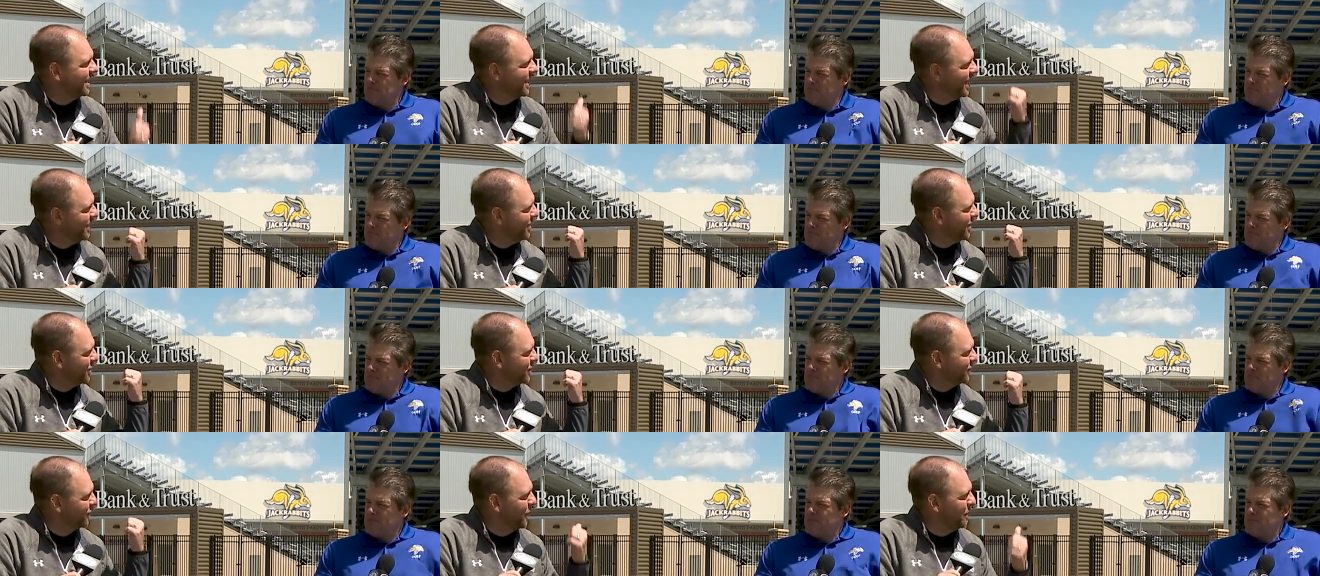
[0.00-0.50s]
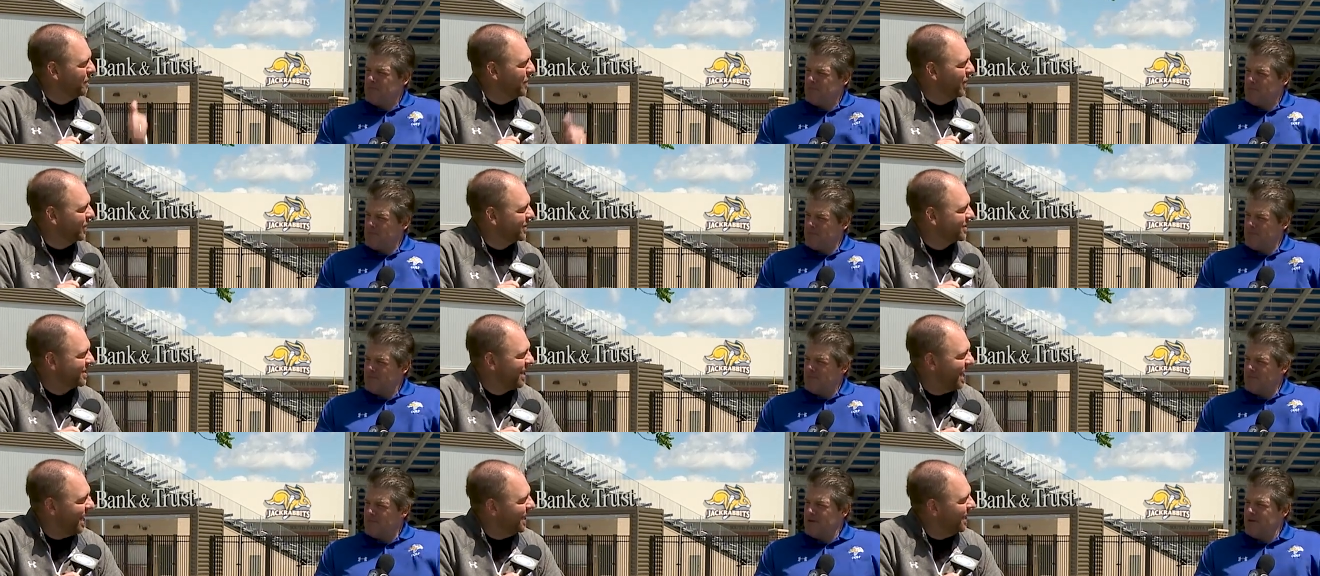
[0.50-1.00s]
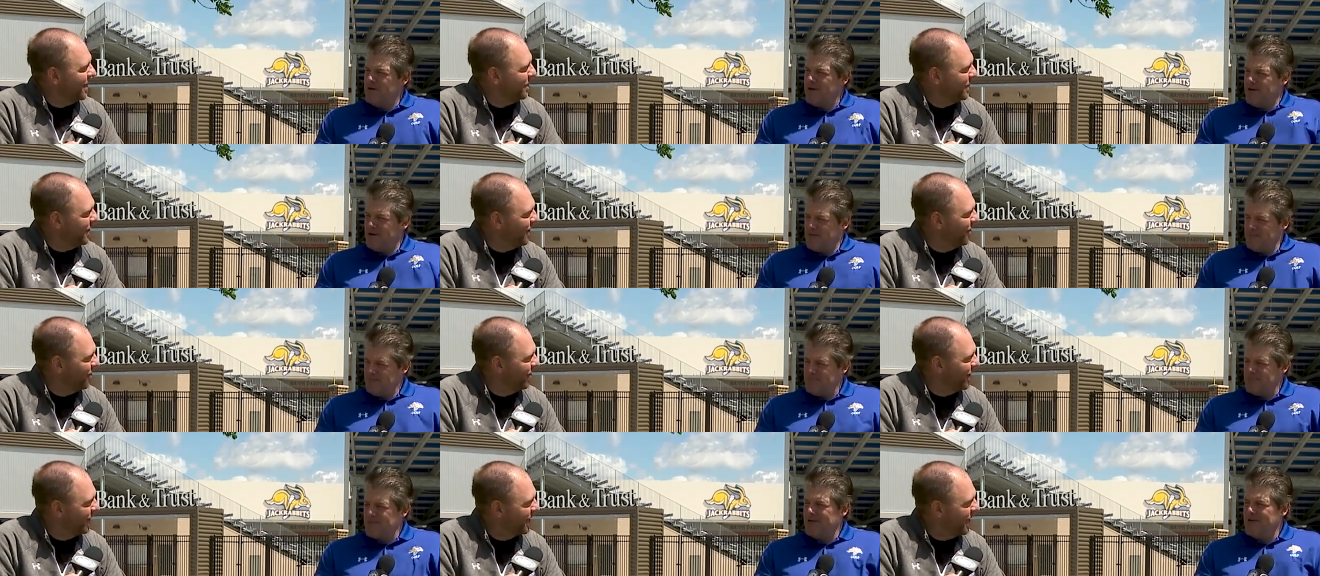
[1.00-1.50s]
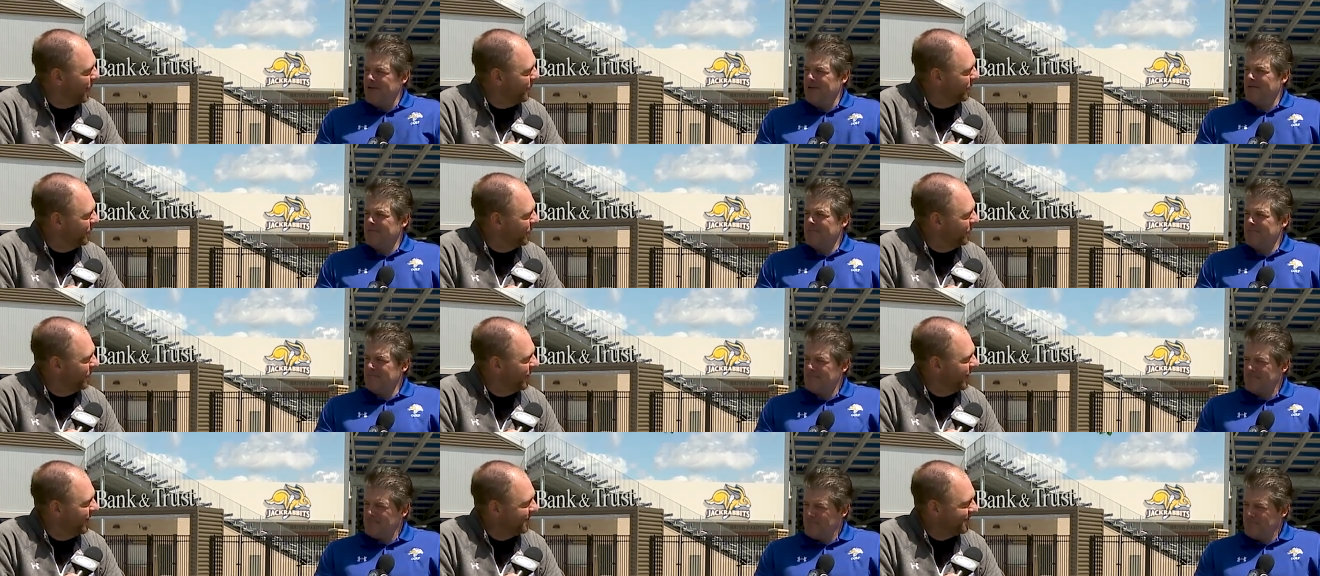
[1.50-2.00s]
Speaker 1: in this football stadium here in a
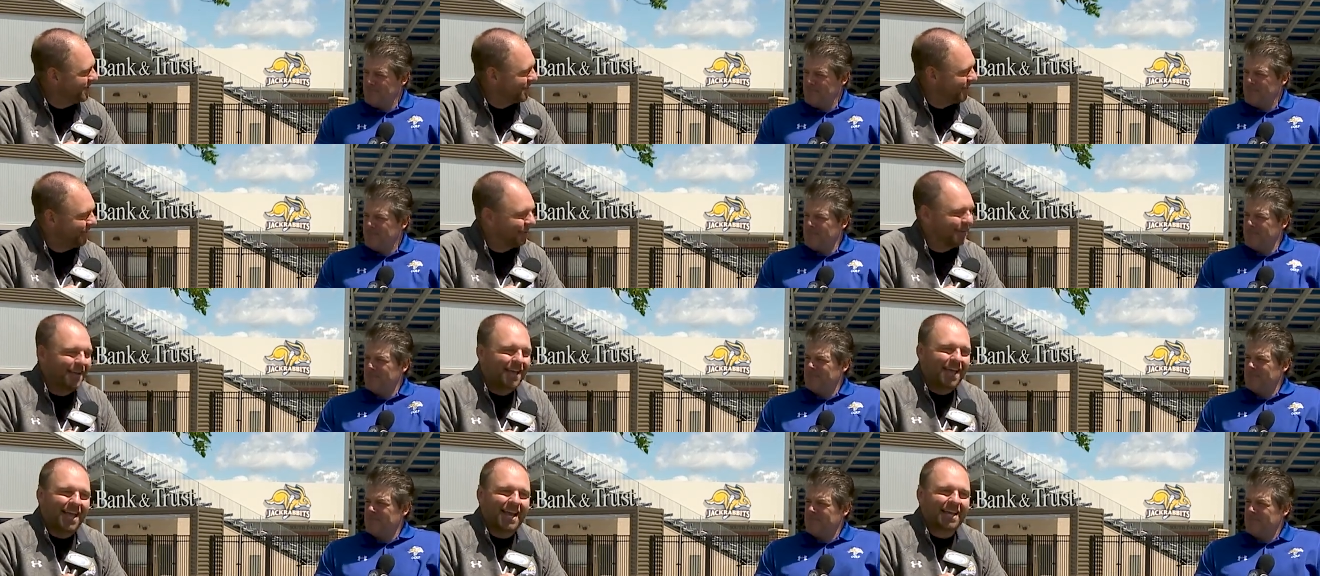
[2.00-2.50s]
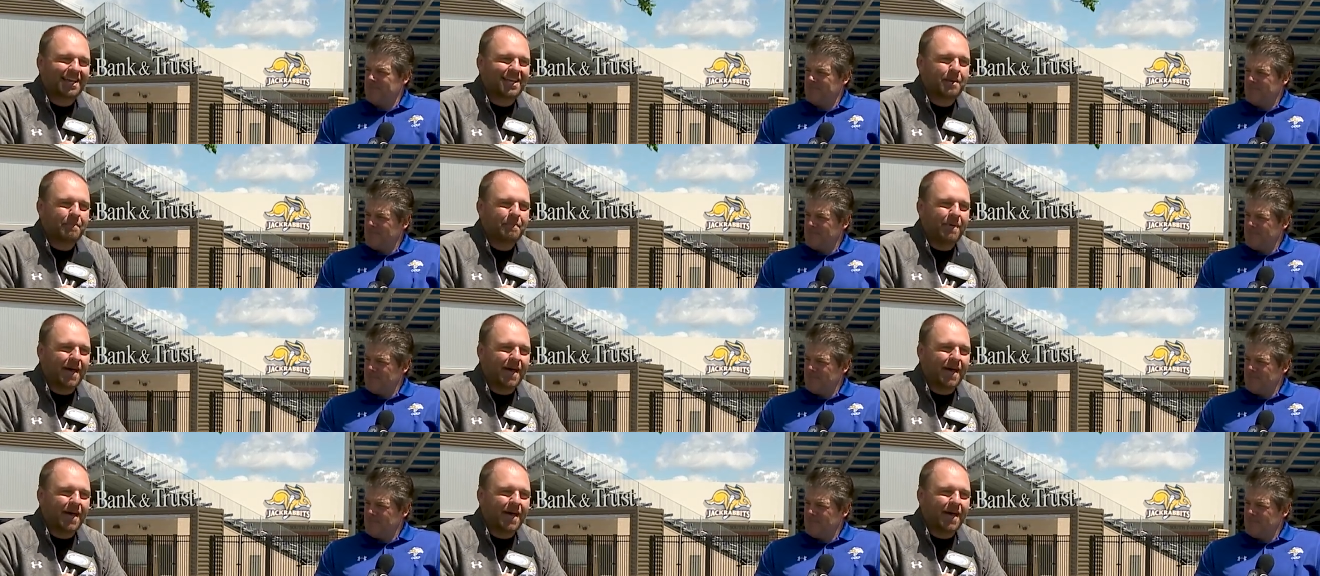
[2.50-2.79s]
couple of months and, and get